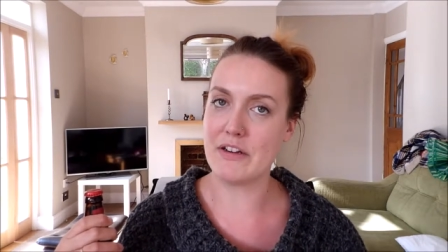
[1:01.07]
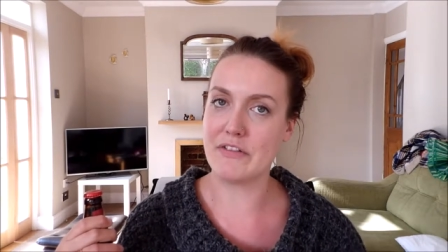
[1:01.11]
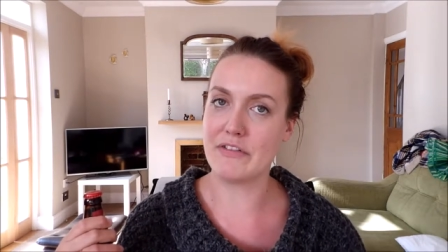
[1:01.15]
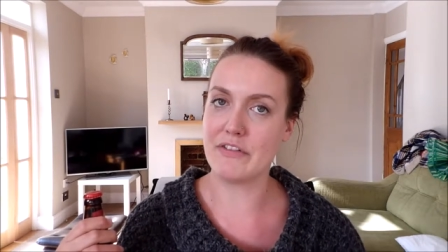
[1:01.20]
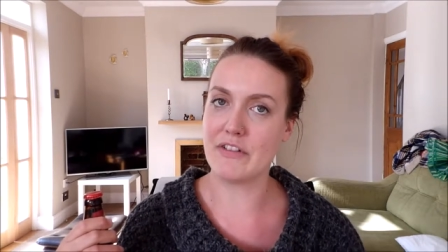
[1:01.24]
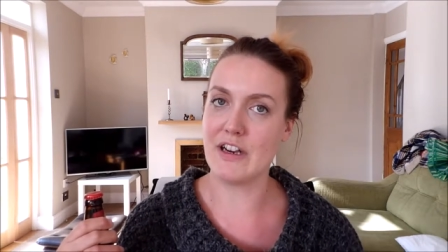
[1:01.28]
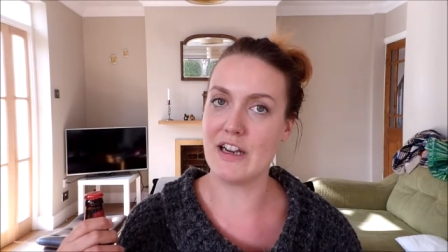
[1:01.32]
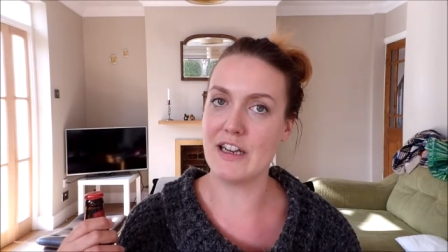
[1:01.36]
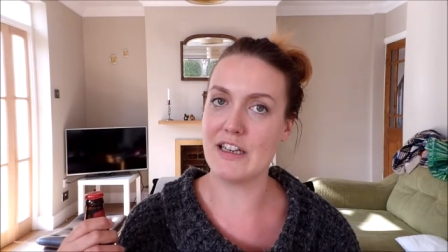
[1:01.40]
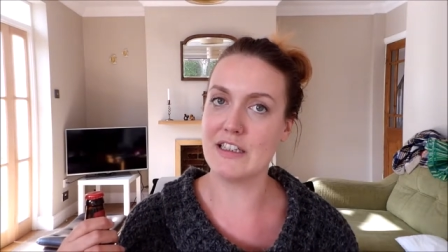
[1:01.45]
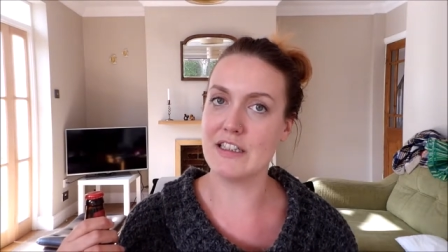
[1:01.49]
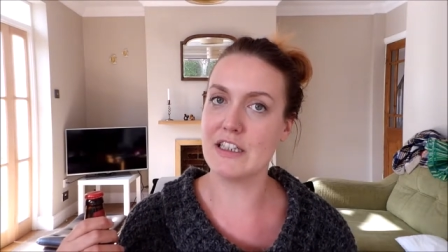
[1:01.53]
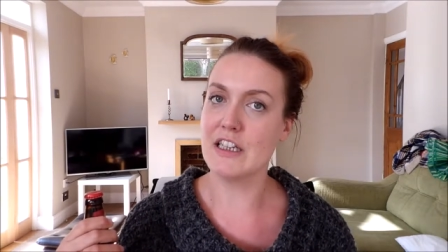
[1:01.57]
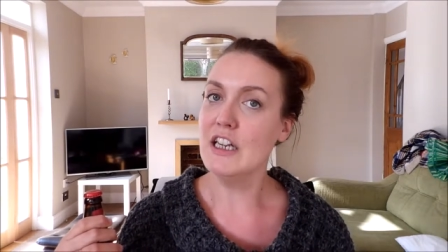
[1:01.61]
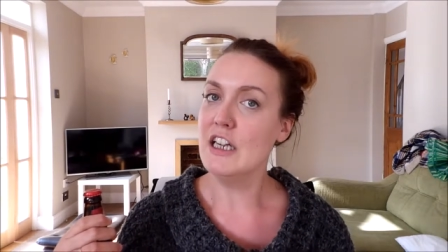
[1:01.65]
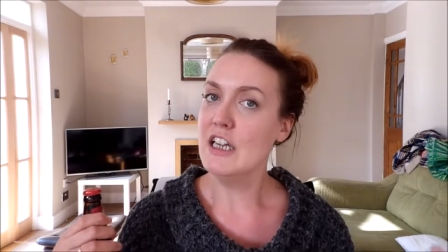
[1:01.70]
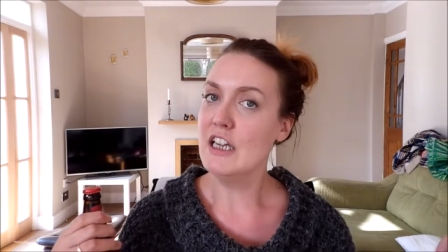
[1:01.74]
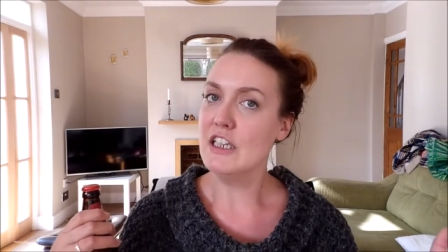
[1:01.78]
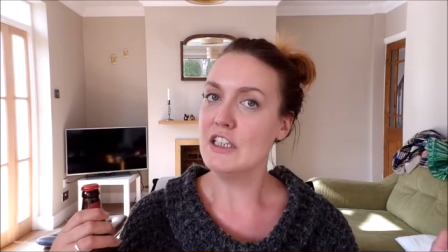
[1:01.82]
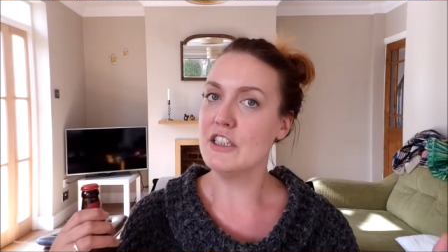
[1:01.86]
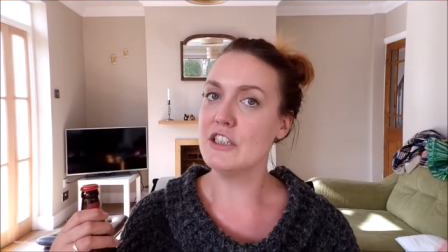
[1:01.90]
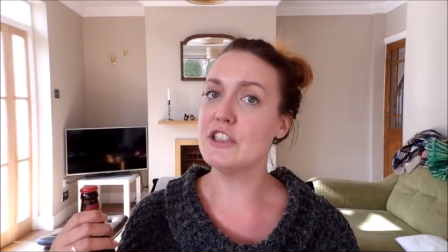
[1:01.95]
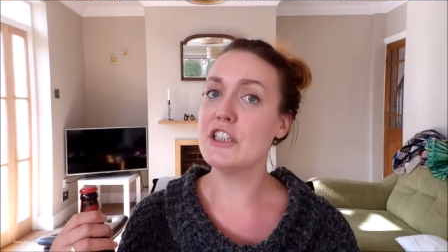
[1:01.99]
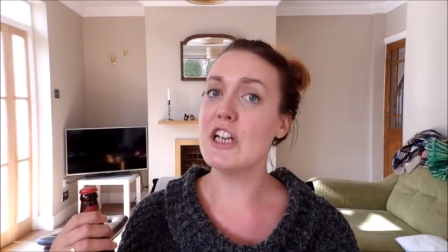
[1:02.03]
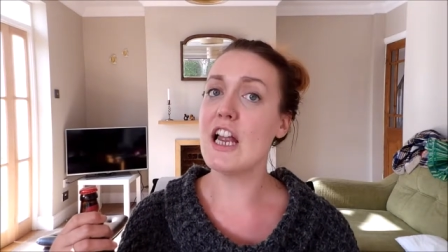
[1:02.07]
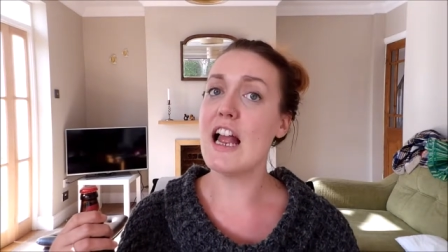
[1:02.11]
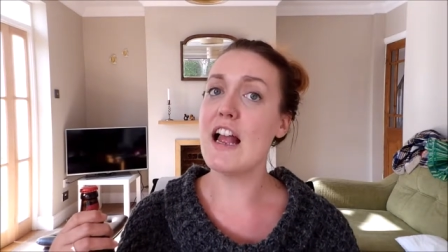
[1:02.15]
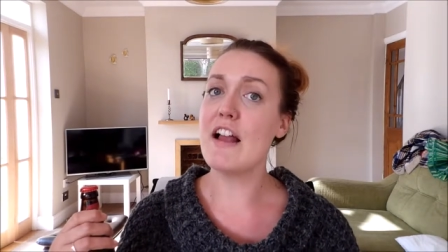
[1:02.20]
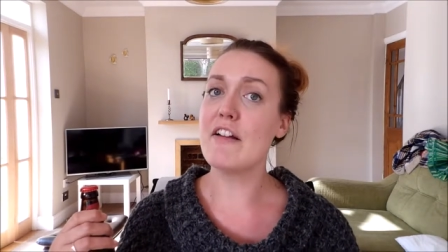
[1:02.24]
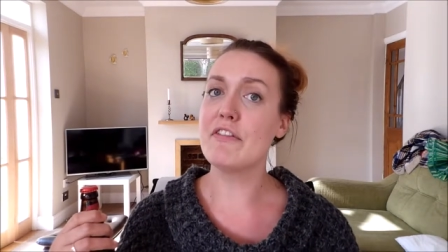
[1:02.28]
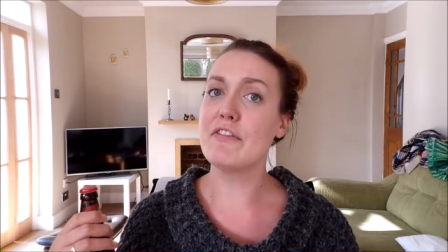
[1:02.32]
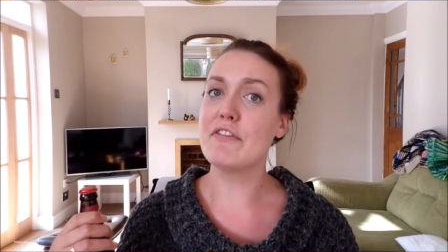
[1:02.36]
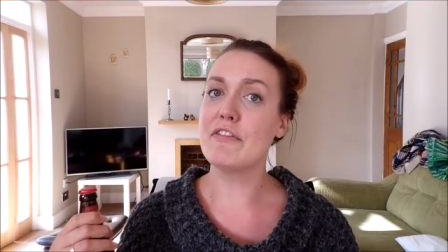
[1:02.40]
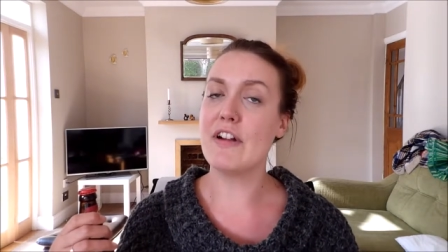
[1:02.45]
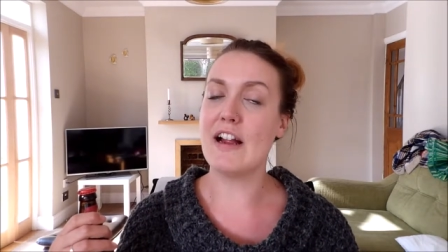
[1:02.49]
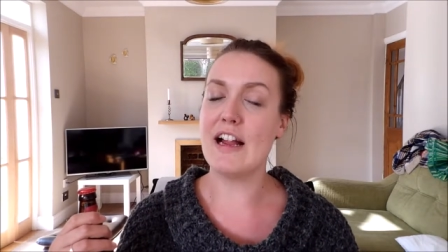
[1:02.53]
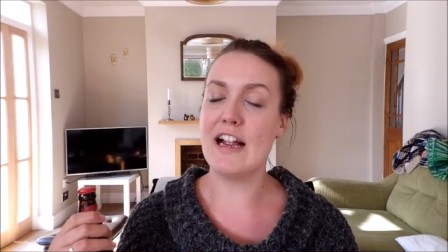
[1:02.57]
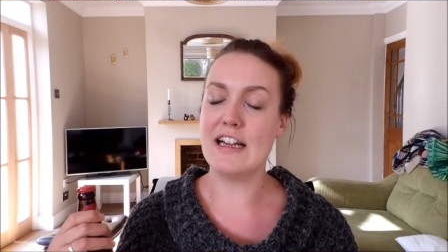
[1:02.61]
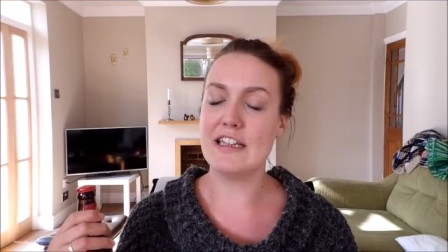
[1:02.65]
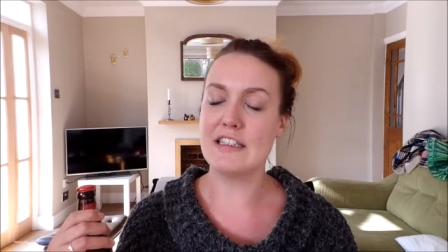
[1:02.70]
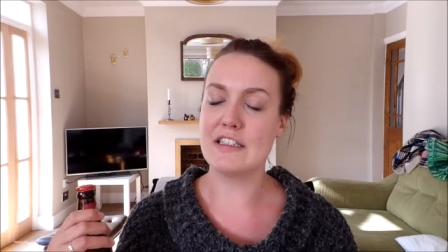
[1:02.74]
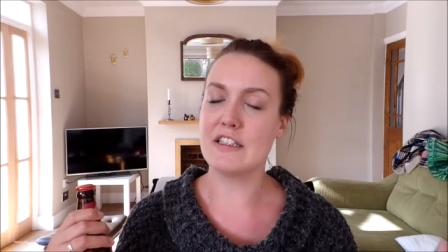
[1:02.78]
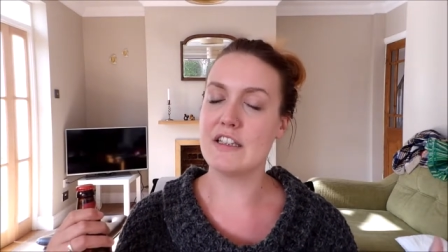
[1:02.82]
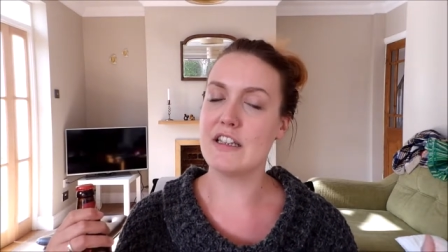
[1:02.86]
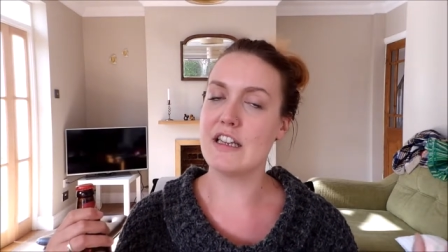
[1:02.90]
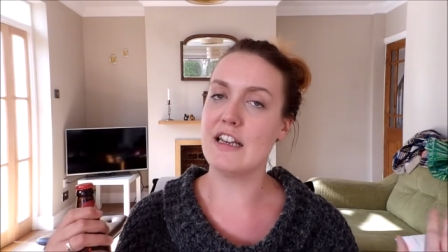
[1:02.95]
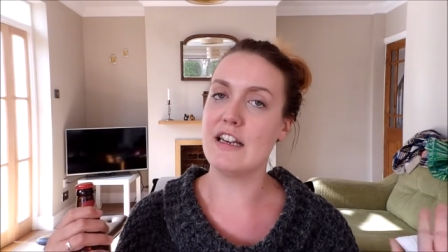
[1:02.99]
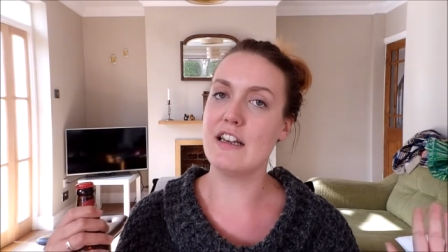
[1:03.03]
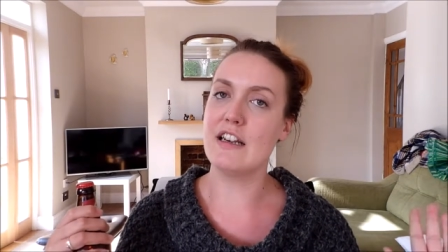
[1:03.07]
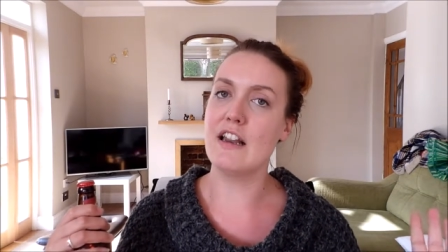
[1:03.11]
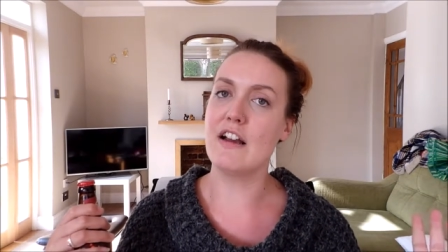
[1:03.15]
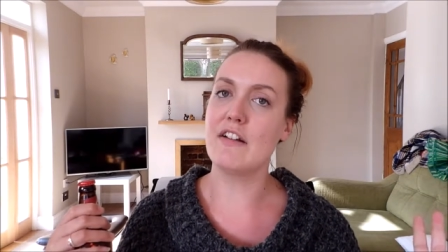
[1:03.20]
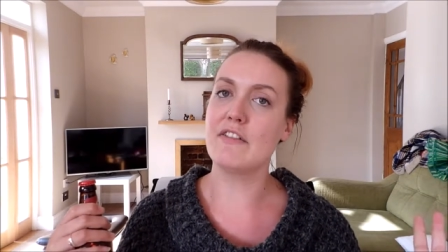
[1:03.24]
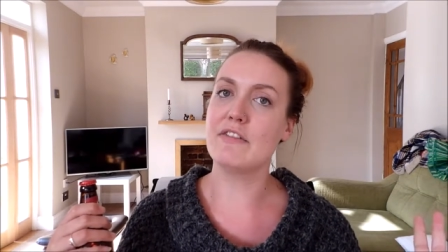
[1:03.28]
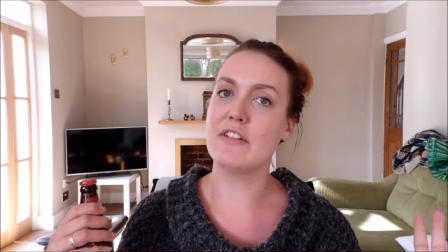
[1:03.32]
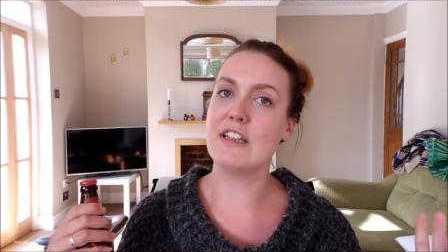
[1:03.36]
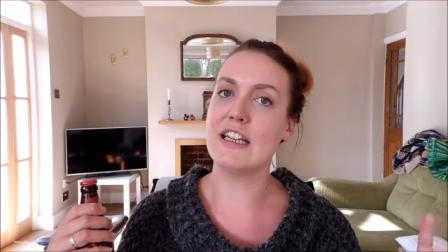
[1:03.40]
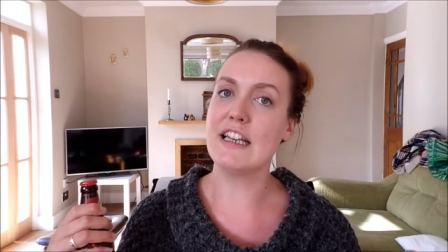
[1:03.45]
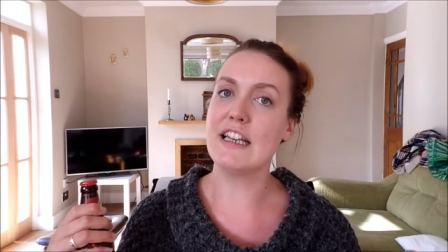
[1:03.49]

friend Geoff and the lovely